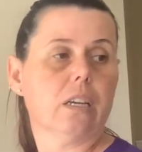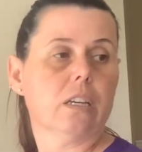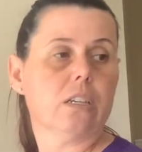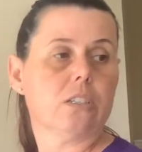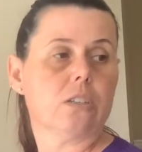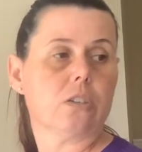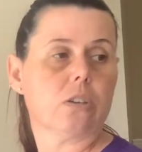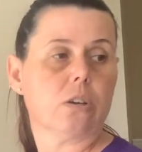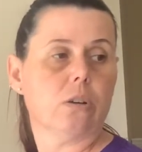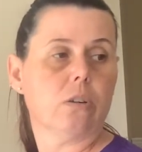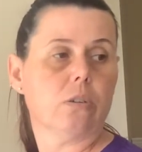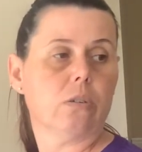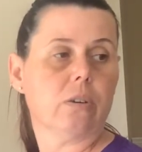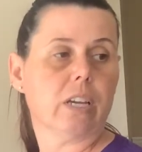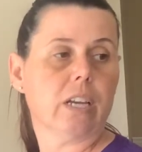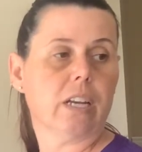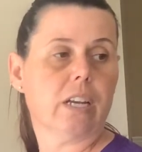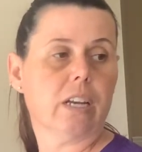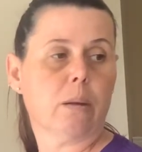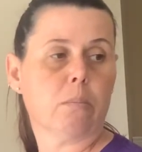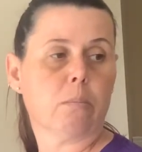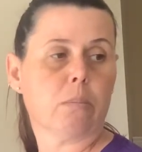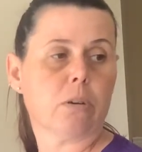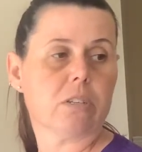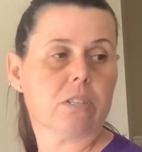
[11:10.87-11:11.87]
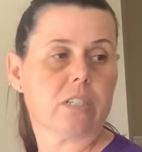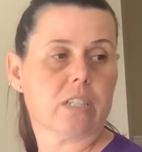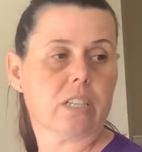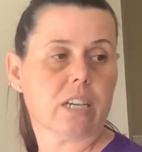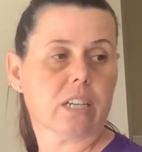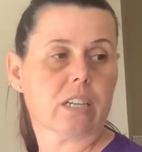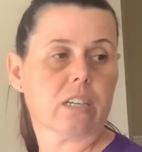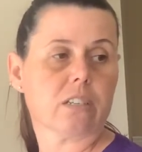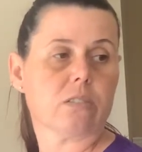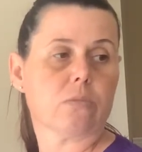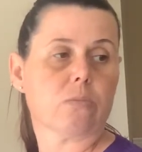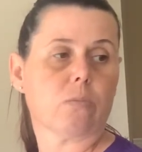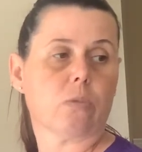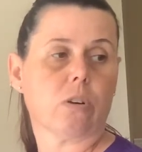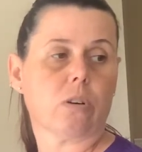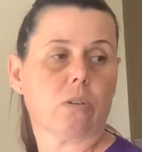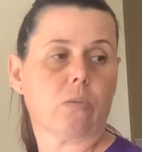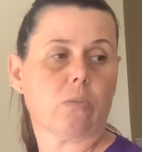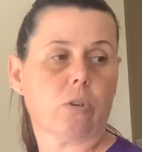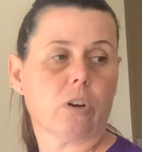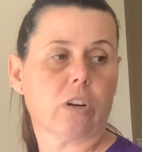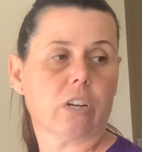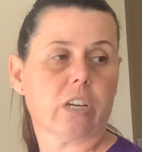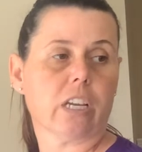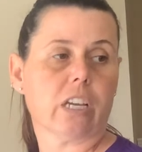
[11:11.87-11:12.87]
So in number 6, we're
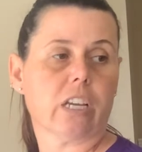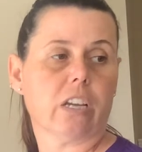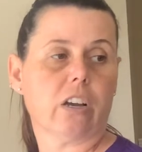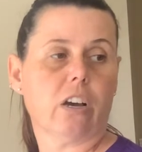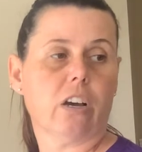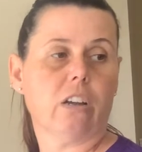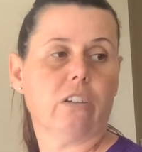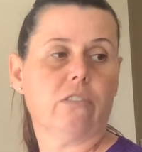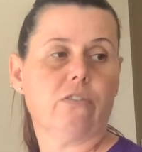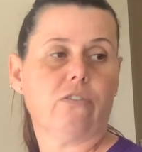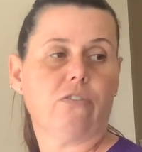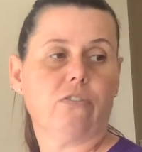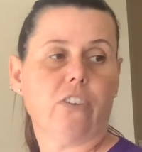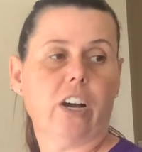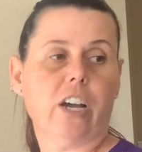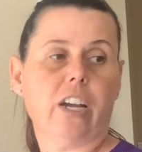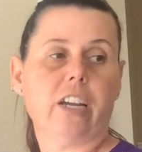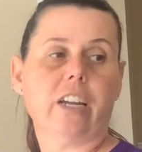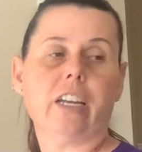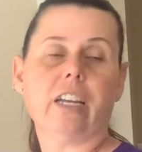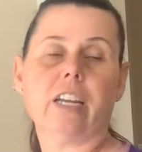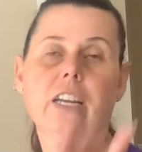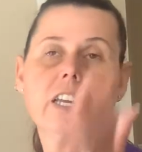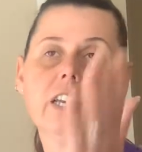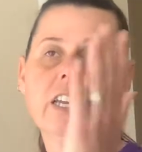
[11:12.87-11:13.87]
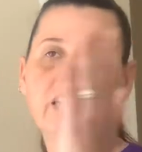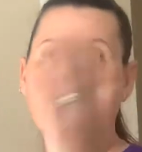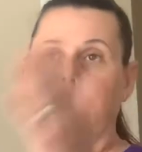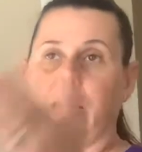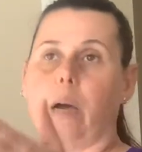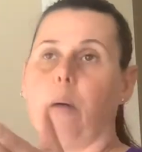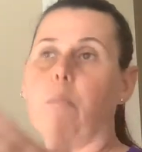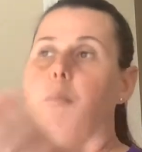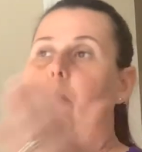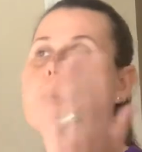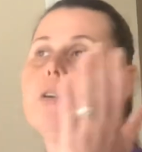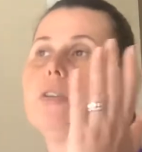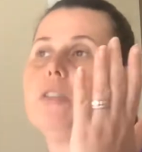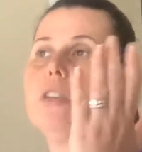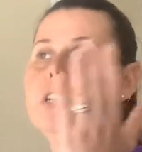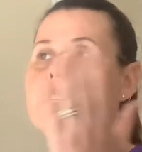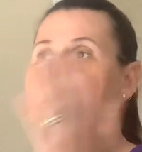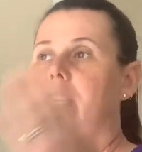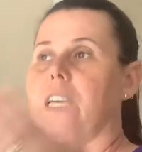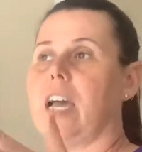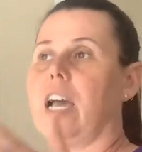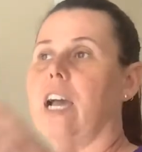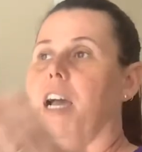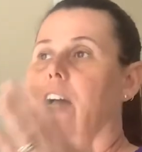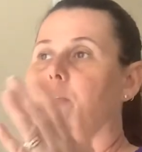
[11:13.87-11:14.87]
working on finding a number that's
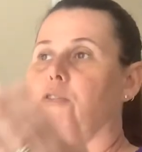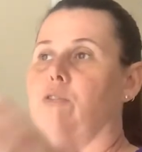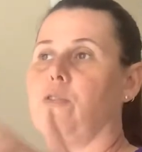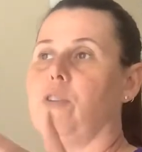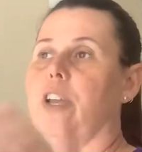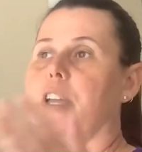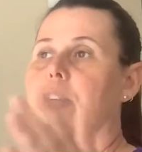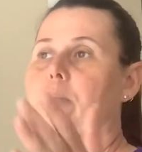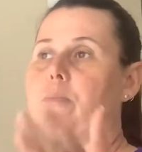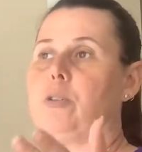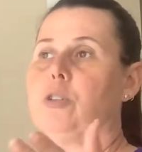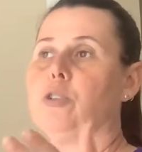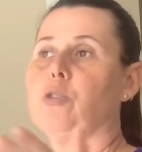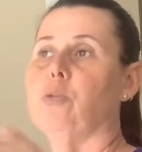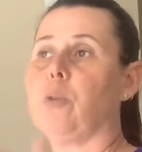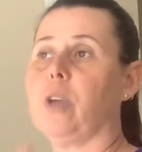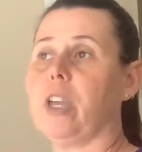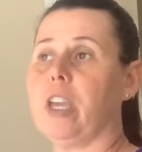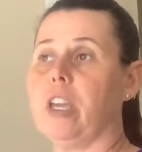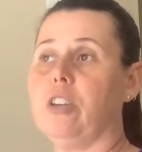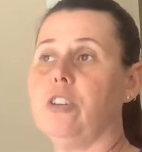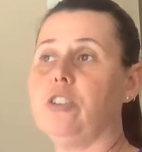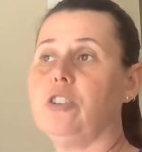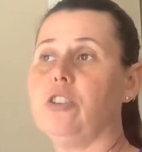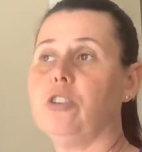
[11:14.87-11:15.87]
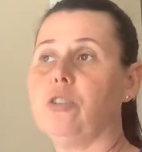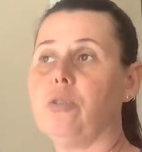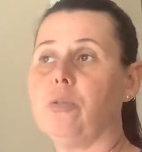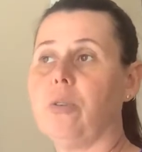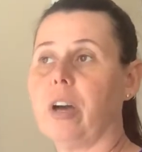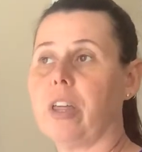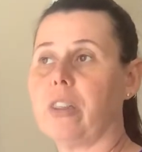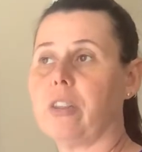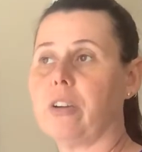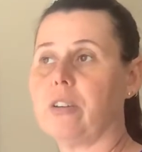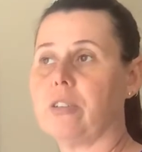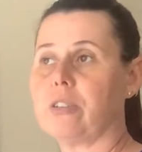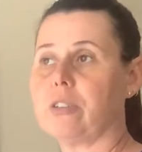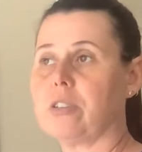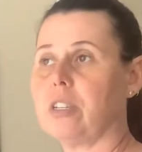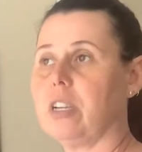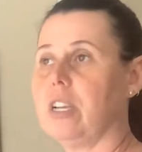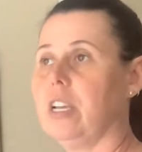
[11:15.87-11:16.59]
halfway between 2 others.